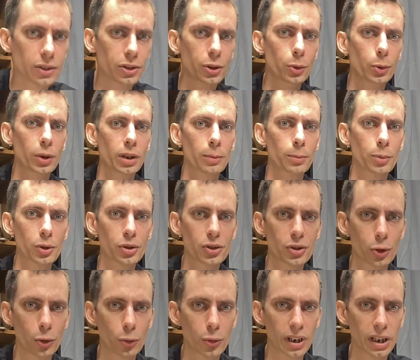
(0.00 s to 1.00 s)
doing
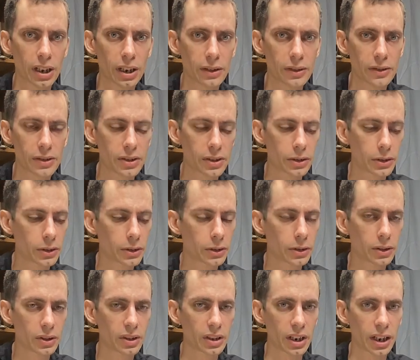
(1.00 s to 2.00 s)
personal readings
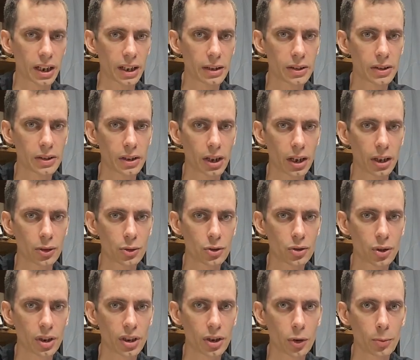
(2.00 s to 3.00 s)
tonight. I
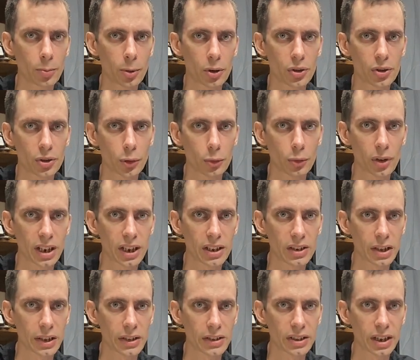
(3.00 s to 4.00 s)
usually do personal
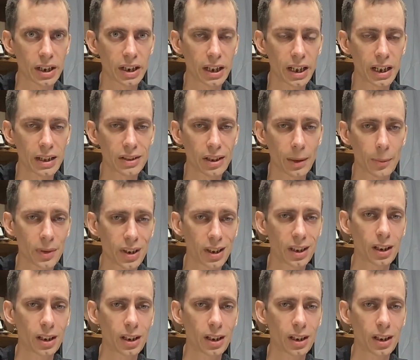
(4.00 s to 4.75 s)
readings on Sundays. I'm